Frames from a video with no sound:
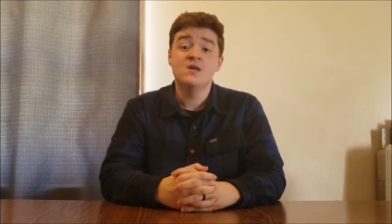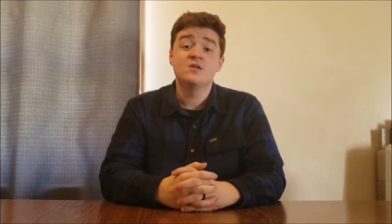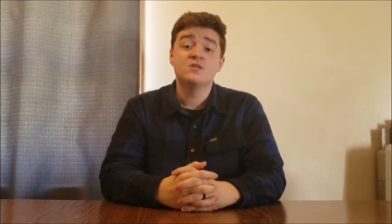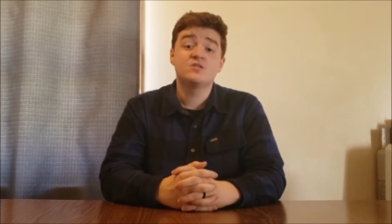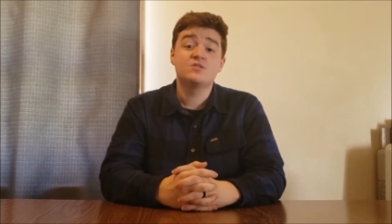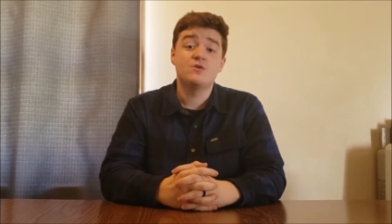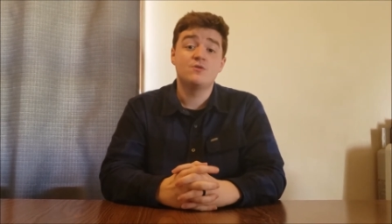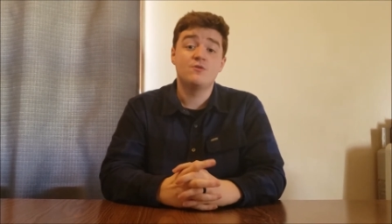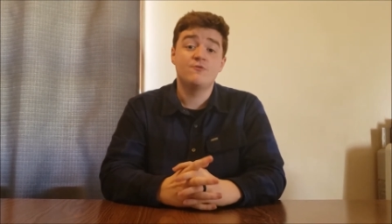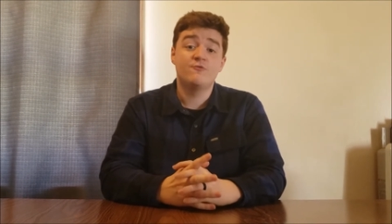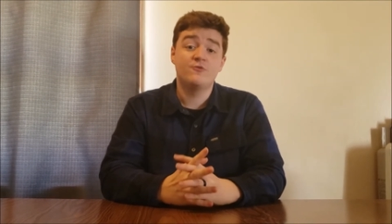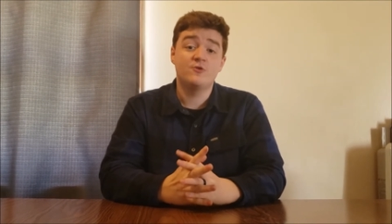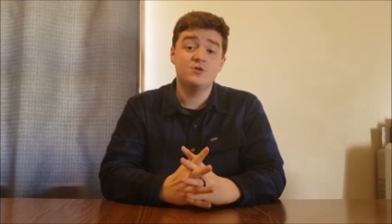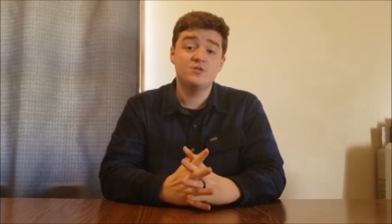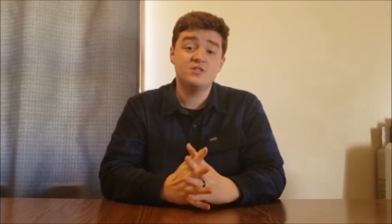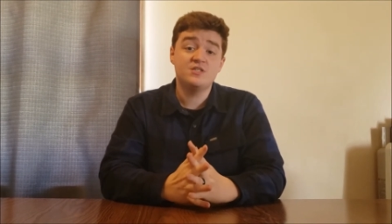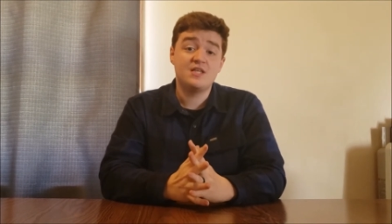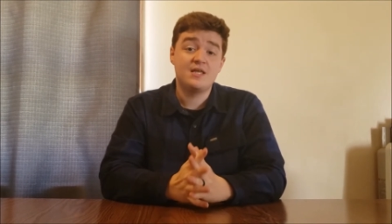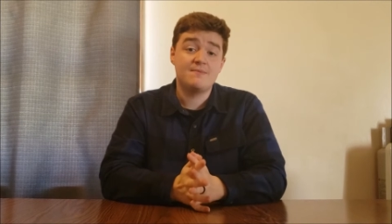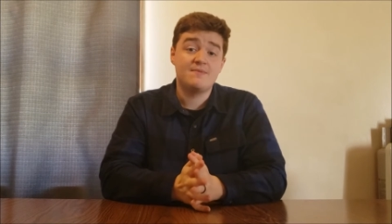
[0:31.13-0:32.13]
So the
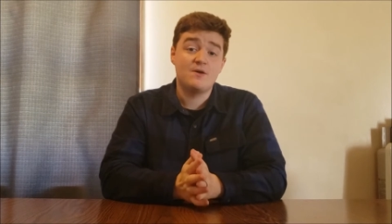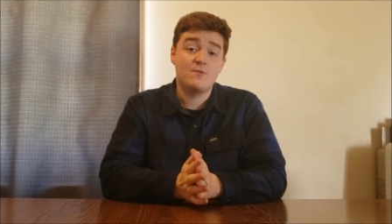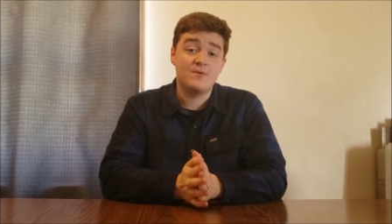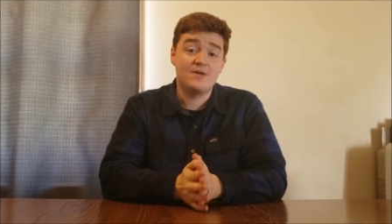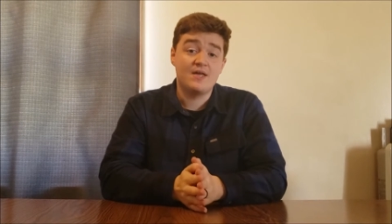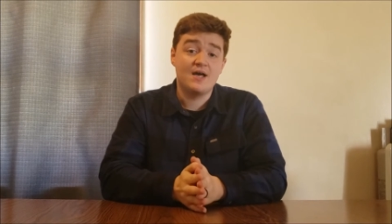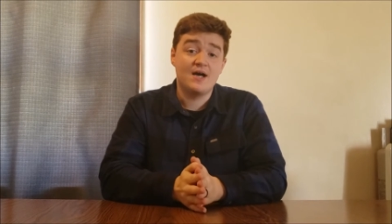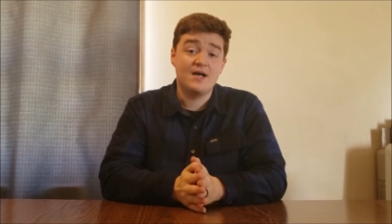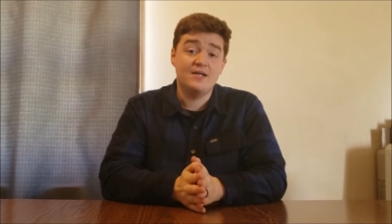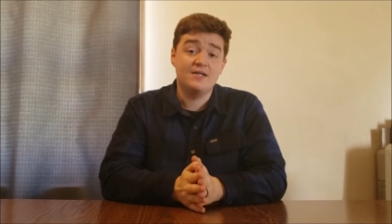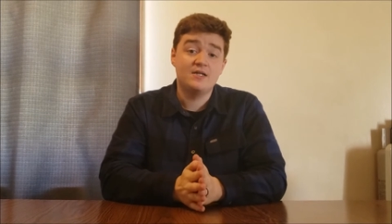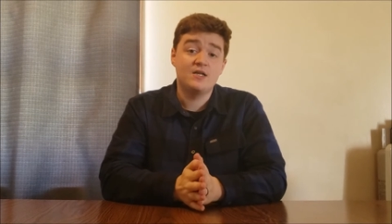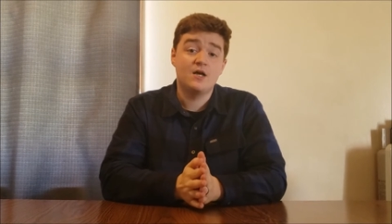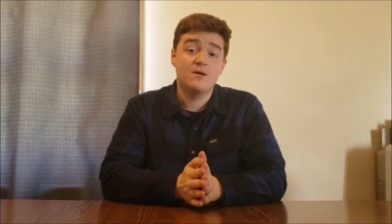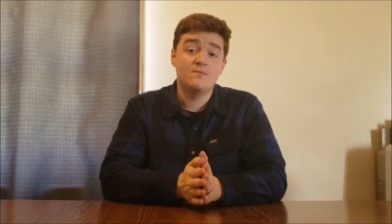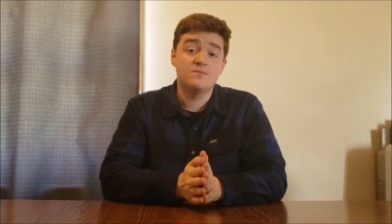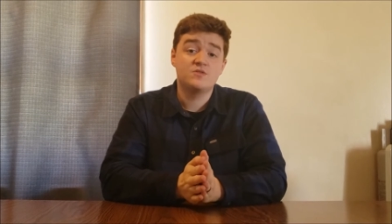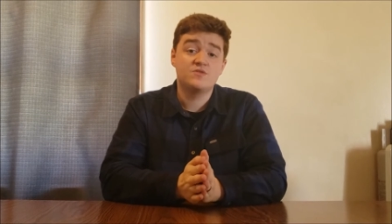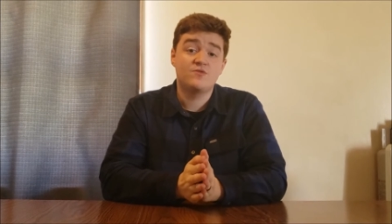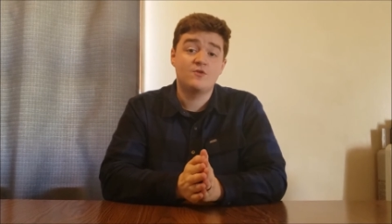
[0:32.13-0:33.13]
first name that we got
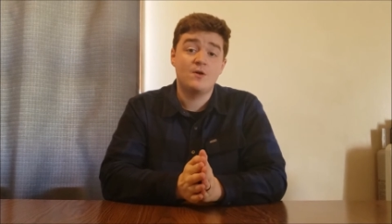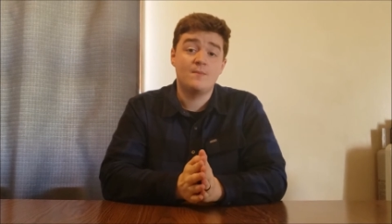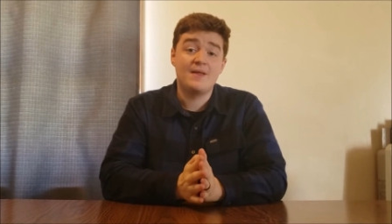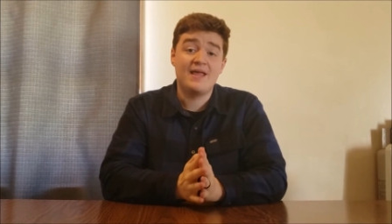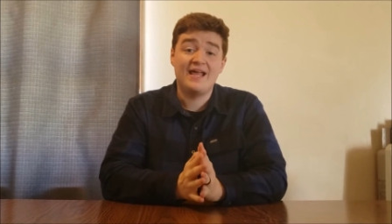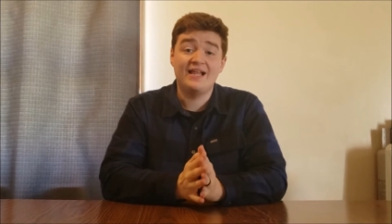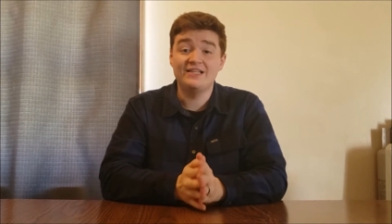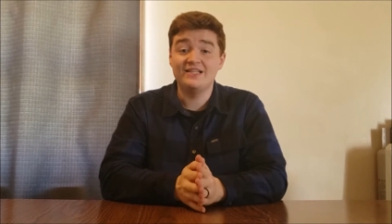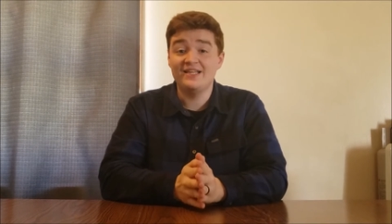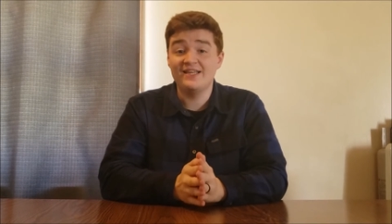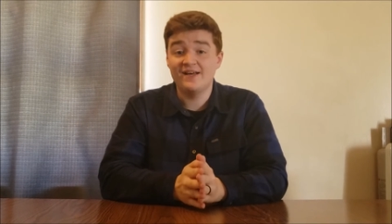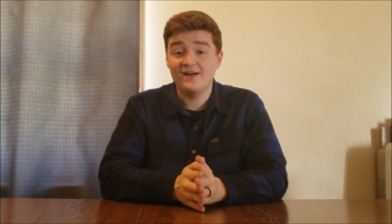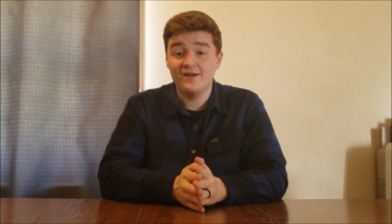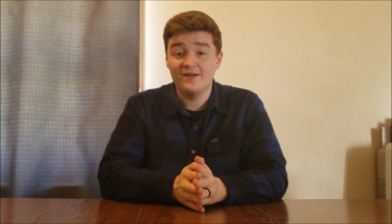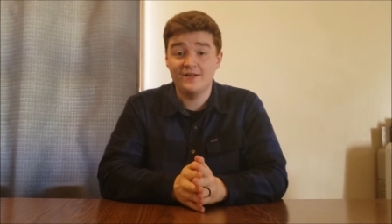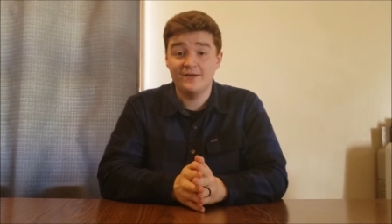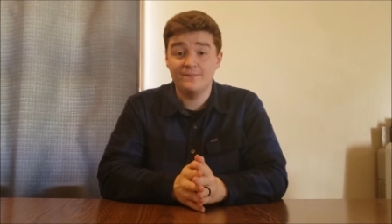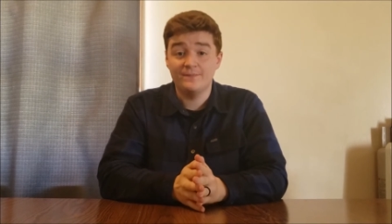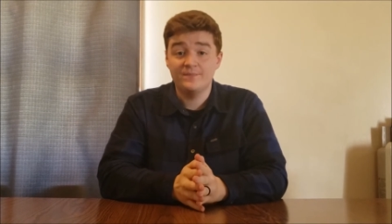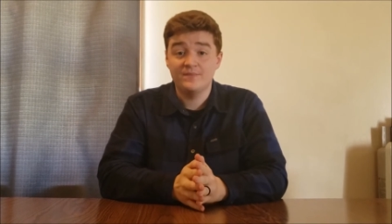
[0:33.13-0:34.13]
comes from
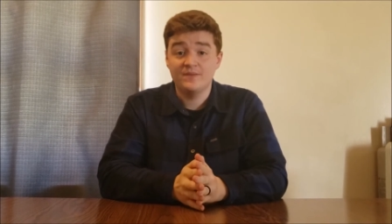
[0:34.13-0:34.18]
Eliana.